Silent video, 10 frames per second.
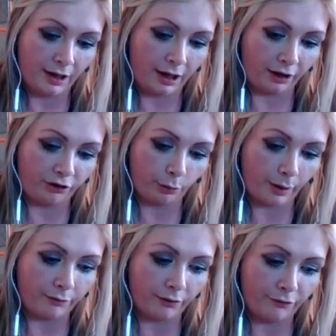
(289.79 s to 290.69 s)
and so I
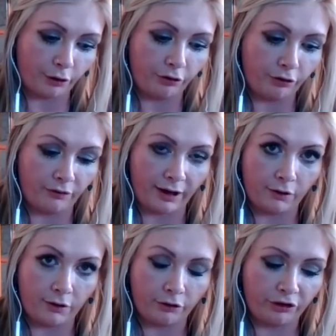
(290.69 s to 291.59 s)
reverted to the
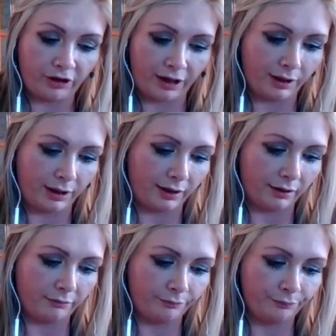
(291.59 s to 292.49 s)
records time and
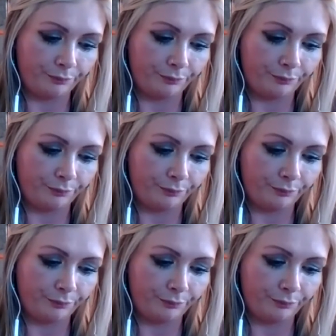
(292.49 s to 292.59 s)
again.